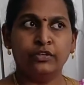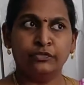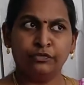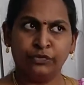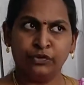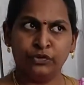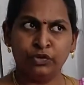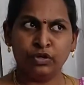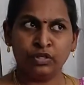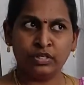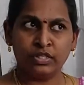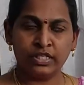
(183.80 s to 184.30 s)

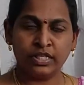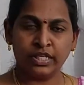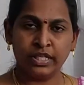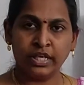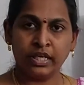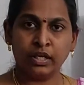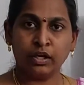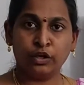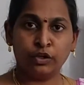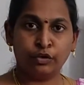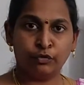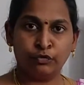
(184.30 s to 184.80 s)
If you are
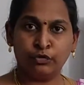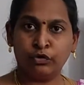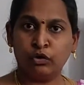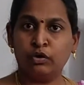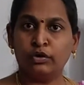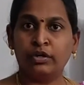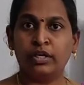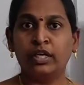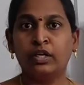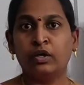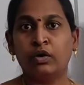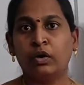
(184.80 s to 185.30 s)
seeing or if you
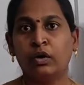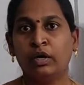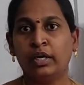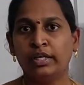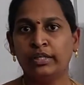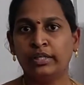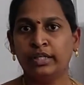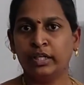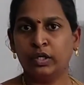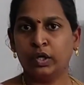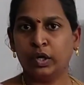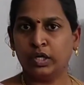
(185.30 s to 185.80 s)
are
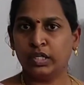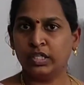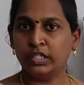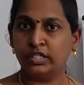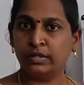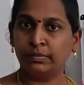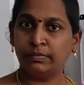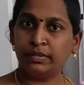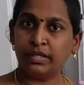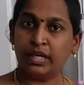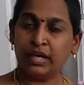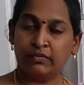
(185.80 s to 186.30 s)
recalling the
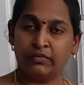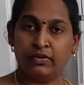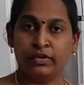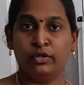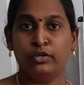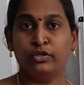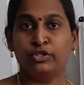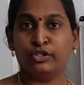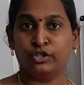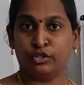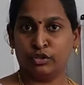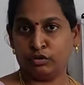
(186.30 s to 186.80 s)
concept
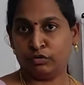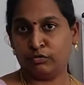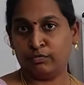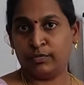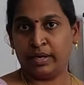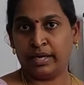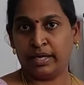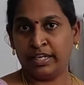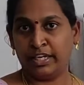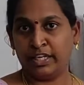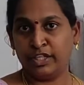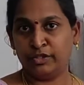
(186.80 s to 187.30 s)
evolution of
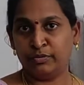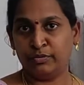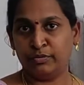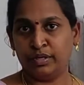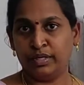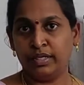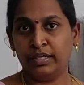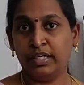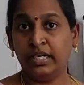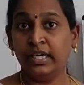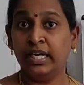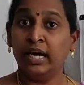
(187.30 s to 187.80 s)

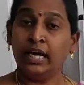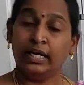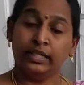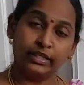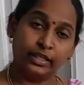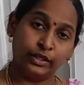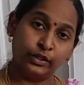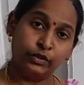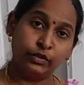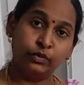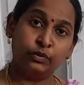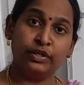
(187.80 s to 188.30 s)
management,
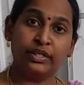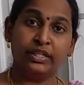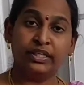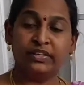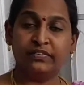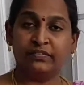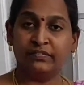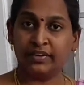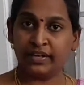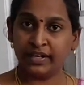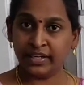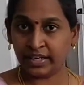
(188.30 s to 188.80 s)
that too in
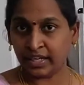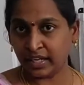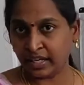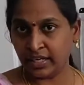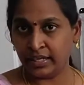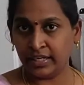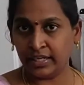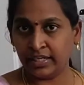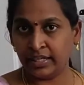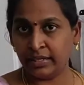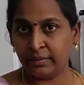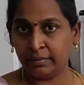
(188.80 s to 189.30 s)
the very
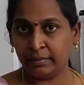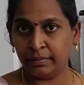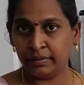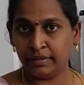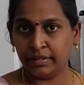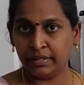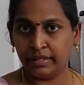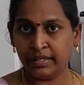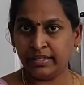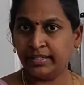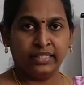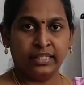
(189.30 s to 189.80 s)
earlier
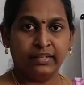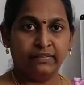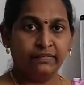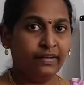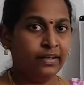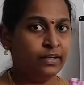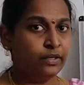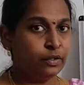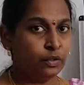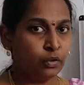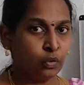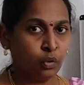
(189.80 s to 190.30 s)
period, there
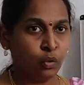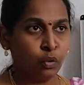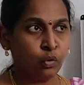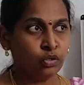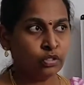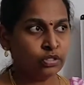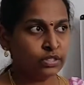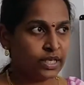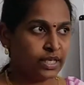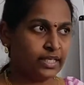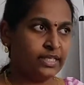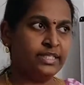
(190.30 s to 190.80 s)
were no
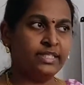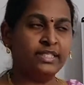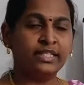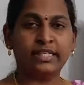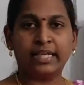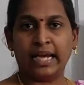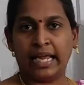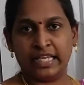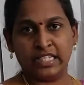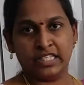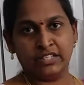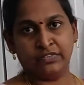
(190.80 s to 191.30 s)

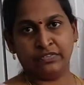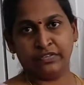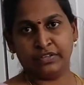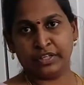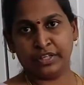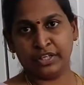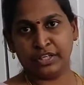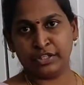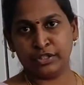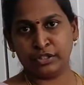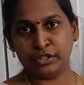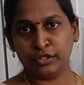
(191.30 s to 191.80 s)
such
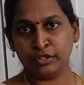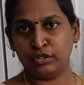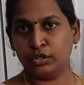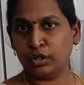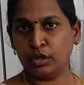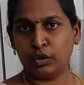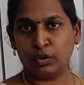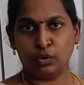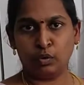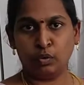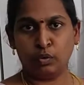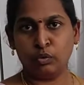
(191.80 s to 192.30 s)
classifications
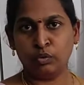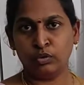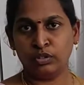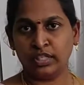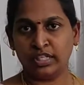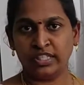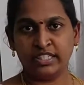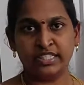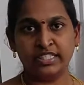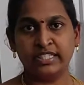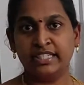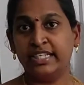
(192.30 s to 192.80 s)
or no
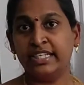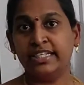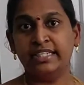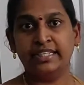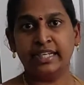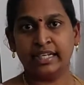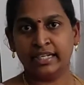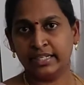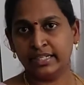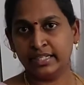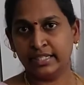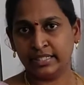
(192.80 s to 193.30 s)
such
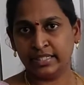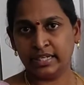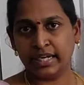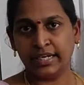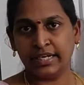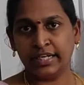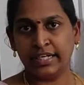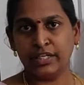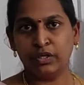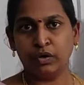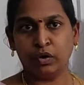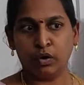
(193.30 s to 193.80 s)
detailed
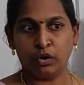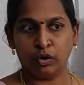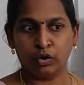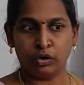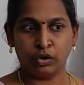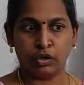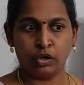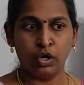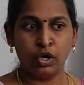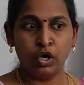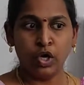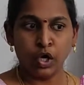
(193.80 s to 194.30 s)
study
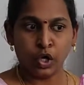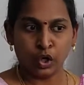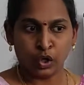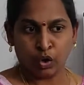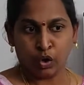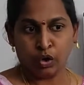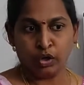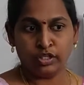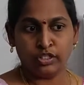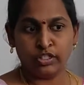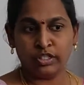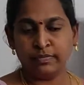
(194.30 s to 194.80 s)
or
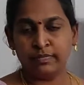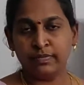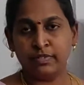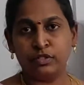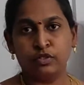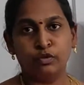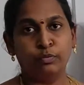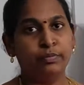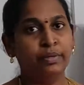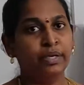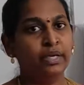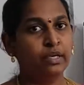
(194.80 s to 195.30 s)

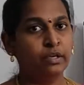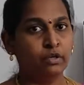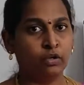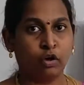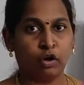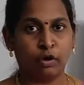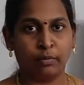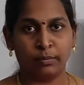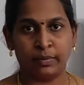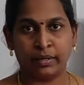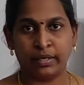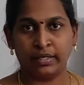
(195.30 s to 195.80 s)
concepts to be
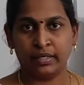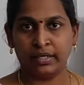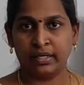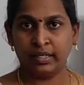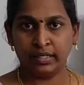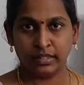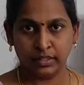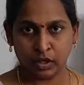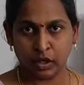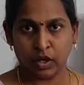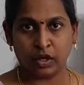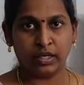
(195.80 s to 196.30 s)

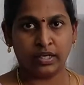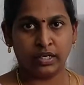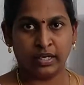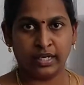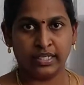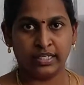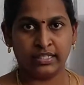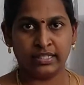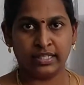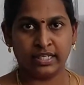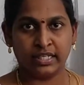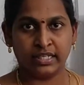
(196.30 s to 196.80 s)
incorporated in the
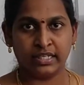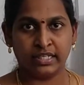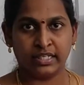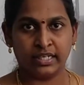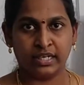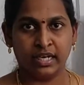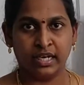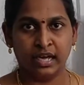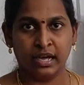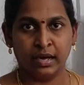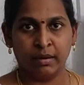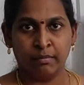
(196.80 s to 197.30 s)

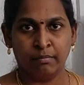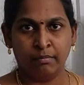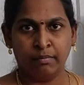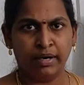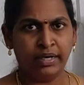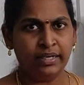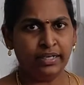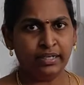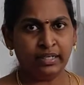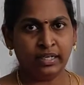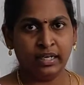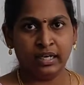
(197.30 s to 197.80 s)
organization.
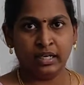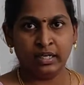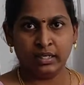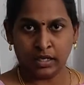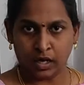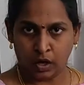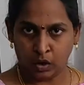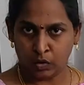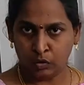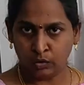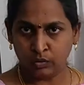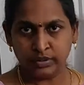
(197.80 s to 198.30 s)
But
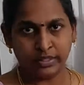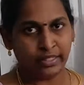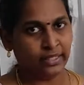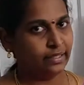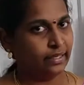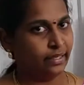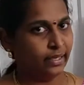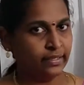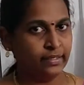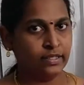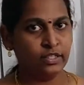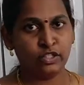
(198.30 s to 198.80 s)
now the
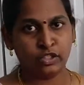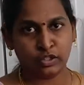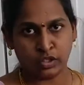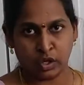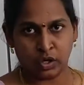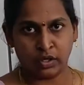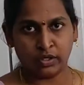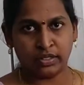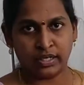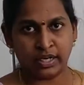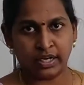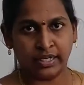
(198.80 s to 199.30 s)
trend is
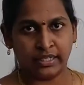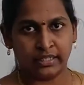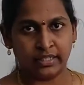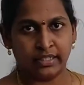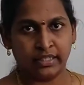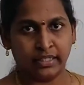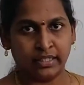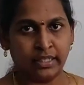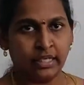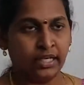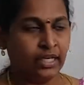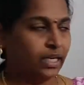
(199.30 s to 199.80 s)
not like
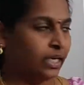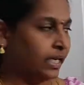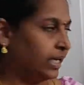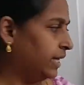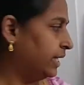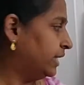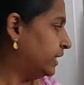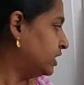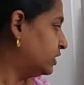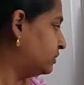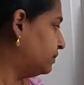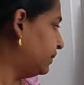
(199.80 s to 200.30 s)
that.
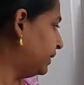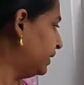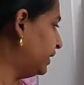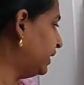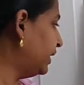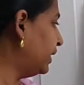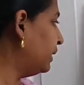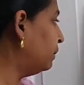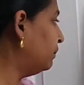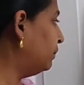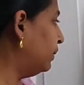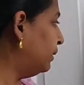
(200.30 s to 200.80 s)
It has
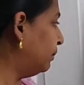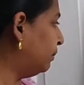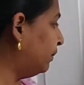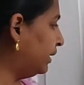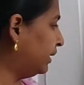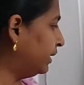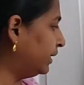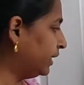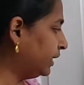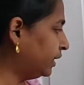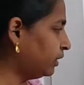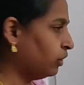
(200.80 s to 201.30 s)
been
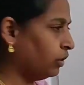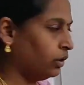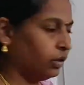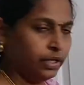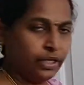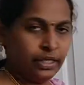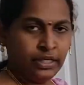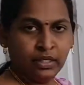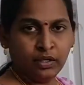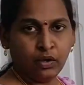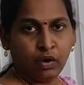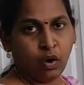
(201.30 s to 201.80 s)
implementing or
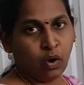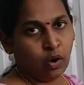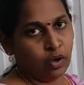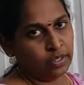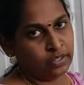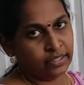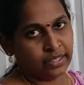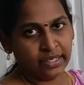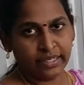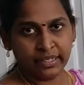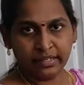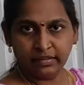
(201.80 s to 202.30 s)
in
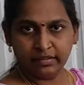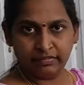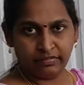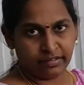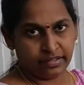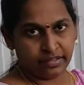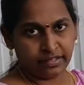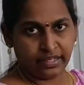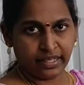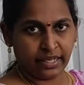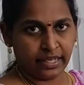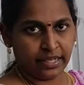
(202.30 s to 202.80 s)
all the
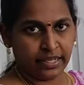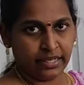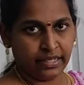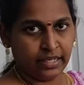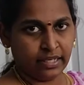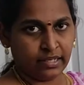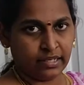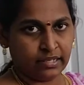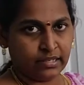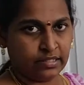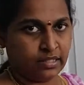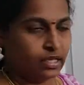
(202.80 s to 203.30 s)
different
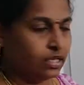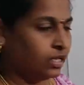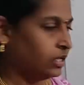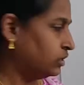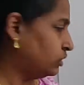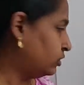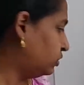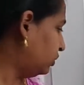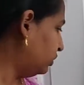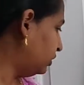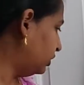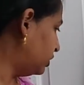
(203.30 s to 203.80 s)
areas.
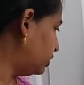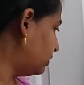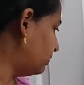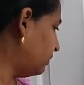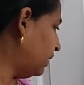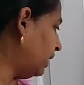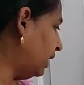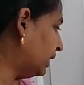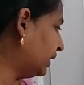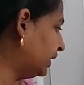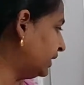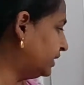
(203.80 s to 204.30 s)
So this
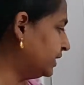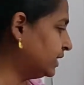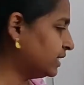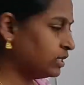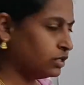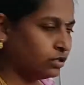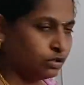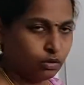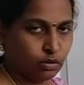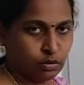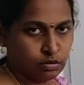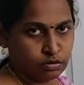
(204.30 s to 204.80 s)

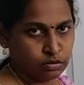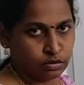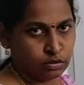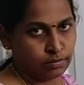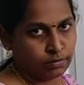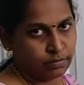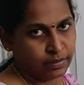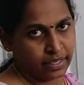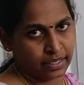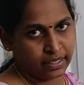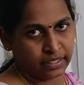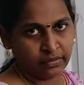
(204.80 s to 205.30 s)
marketing is
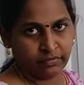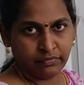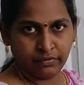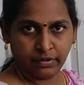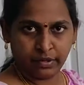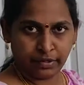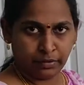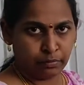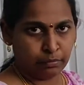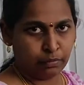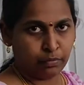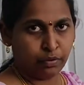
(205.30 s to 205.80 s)
also playing a
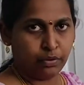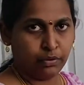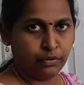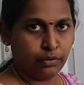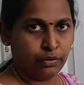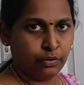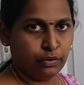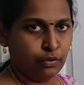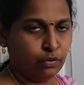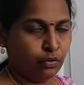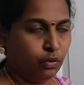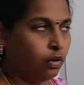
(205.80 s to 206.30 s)
very
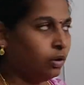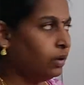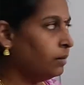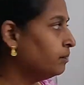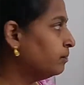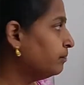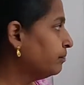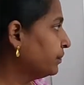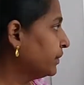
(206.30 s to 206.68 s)
important role.